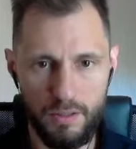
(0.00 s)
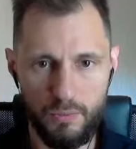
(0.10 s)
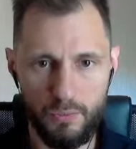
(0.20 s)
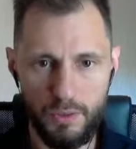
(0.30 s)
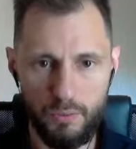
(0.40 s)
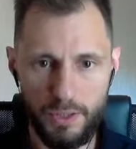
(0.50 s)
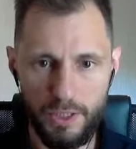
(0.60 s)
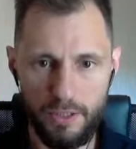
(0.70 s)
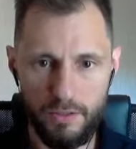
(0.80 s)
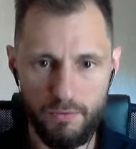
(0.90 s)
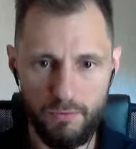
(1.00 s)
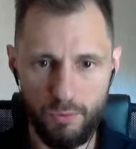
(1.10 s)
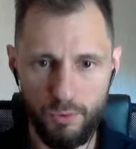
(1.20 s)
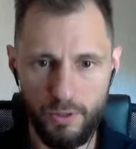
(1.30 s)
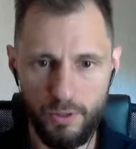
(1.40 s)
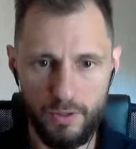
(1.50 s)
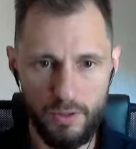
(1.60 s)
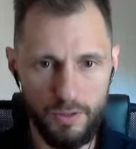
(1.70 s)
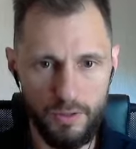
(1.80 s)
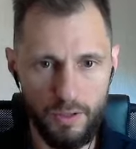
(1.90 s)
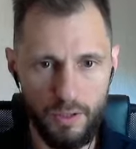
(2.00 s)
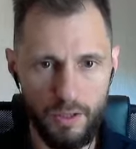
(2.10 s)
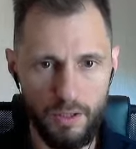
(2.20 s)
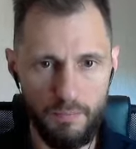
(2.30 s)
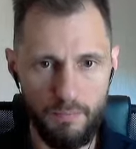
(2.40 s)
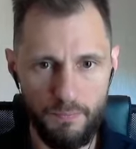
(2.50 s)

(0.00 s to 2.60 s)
we're waiting for some